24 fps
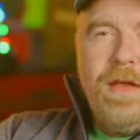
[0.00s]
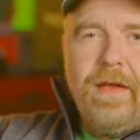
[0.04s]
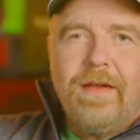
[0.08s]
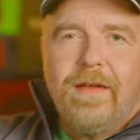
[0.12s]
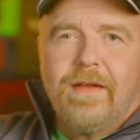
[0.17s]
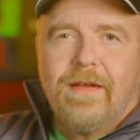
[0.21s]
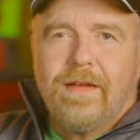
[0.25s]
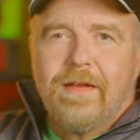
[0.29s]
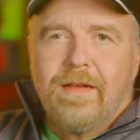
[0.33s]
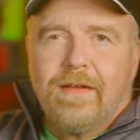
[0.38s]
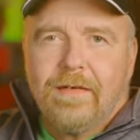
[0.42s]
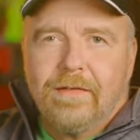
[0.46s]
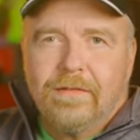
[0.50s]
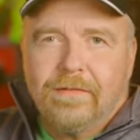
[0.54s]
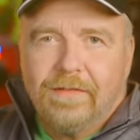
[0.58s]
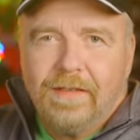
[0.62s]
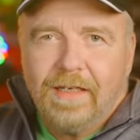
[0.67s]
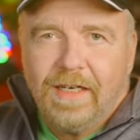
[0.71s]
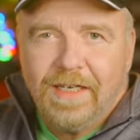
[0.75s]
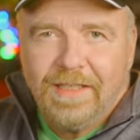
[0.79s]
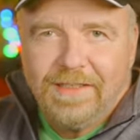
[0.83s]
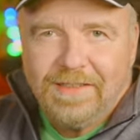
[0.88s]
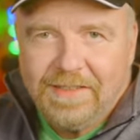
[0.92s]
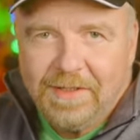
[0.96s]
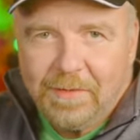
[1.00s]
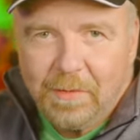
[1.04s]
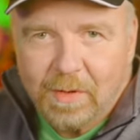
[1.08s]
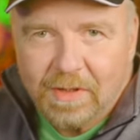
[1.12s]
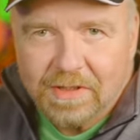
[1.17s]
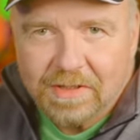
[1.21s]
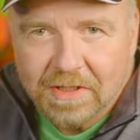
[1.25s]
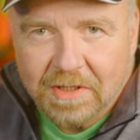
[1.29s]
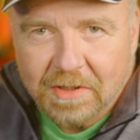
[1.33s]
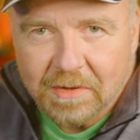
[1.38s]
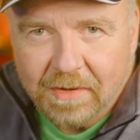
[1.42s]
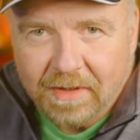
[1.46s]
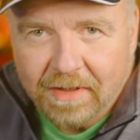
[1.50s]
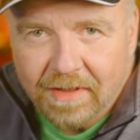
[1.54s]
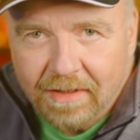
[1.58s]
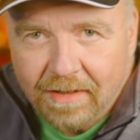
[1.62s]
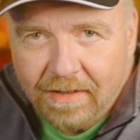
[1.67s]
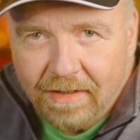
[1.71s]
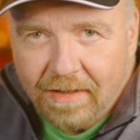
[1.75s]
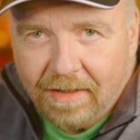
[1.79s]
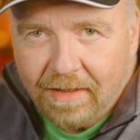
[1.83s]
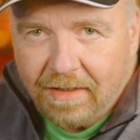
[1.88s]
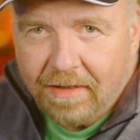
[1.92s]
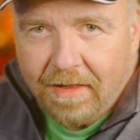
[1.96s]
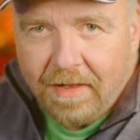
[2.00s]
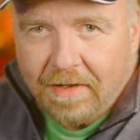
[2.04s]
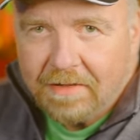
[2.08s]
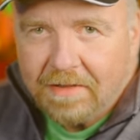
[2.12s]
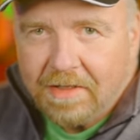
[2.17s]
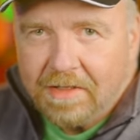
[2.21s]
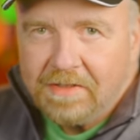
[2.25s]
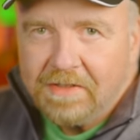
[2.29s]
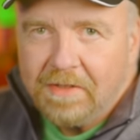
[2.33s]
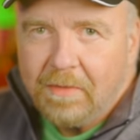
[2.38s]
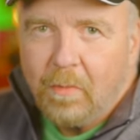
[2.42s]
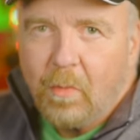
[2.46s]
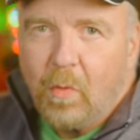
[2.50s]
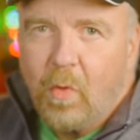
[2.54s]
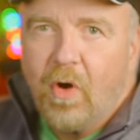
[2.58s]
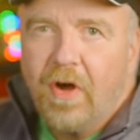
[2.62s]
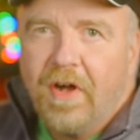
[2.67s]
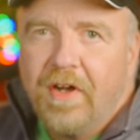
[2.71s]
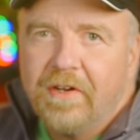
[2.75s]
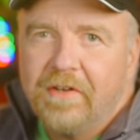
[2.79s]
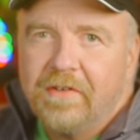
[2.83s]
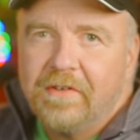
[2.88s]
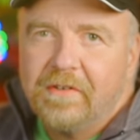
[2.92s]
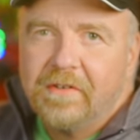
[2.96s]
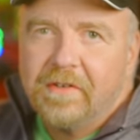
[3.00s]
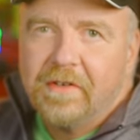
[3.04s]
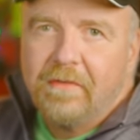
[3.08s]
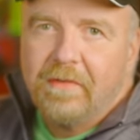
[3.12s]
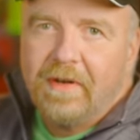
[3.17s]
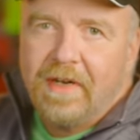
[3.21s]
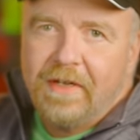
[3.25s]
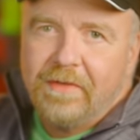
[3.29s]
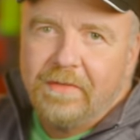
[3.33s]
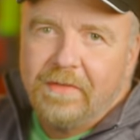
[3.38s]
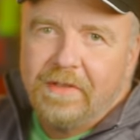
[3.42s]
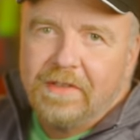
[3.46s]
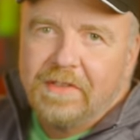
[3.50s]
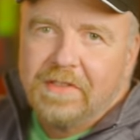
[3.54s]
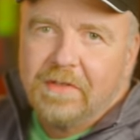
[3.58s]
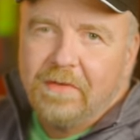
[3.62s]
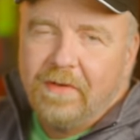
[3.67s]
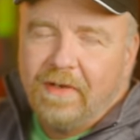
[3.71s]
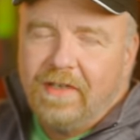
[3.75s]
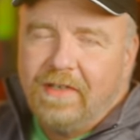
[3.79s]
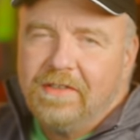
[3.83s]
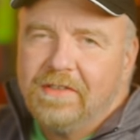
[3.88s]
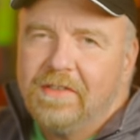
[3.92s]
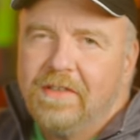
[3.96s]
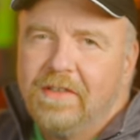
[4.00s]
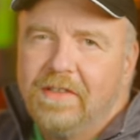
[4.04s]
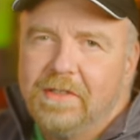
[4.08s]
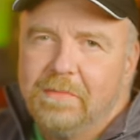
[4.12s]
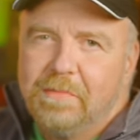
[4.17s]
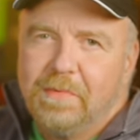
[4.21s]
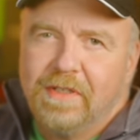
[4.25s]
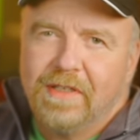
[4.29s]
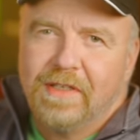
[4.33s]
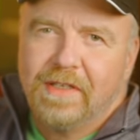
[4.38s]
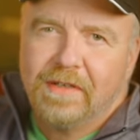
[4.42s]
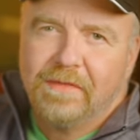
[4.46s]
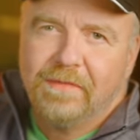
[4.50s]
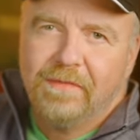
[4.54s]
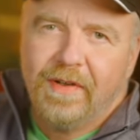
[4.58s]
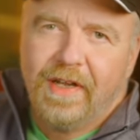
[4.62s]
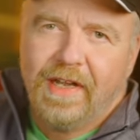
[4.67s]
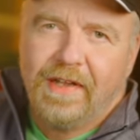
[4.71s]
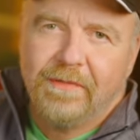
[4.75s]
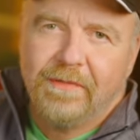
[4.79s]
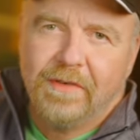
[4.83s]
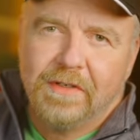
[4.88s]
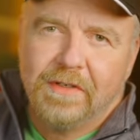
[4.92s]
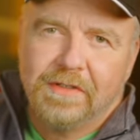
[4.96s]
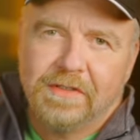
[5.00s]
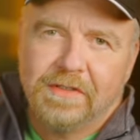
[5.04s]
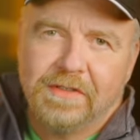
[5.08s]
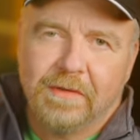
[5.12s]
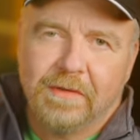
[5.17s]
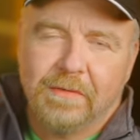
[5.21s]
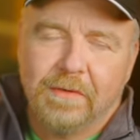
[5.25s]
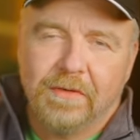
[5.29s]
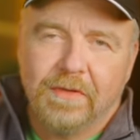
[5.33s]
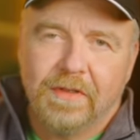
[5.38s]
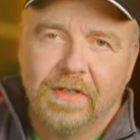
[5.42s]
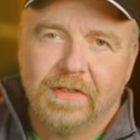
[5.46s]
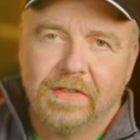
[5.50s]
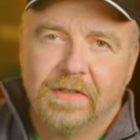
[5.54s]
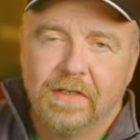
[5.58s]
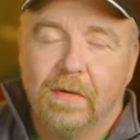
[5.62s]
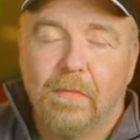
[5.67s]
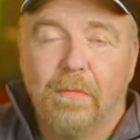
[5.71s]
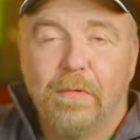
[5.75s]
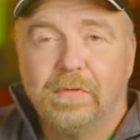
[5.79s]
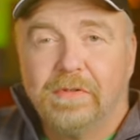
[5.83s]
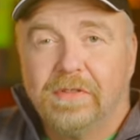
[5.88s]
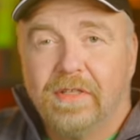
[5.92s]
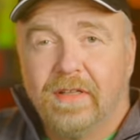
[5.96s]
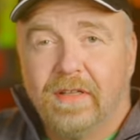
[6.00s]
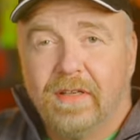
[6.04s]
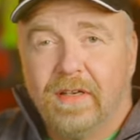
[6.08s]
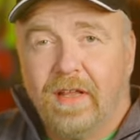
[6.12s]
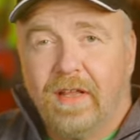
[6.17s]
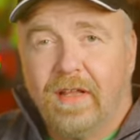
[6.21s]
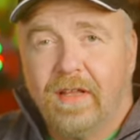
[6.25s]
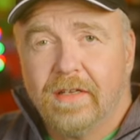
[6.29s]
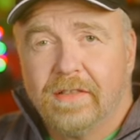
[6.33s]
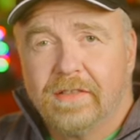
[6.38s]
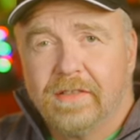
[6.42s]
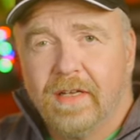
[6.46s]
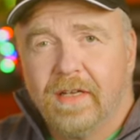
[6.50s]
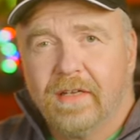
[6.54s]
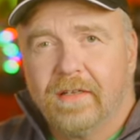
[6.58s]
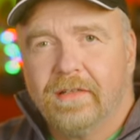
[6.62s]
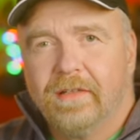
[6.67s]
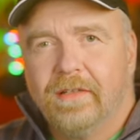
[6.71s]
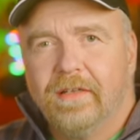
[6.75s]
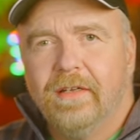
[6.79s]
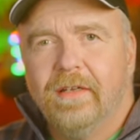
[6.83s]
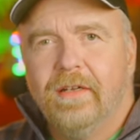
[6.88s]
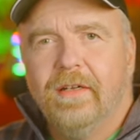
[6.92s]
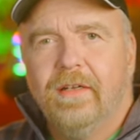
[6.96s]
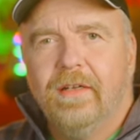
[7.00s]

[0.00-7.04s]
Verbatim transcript: Oh, I see what it's doing. The clock doesn't wander around the screen. Sorry, it's been like five years since I wrote this, almost to the day exactly.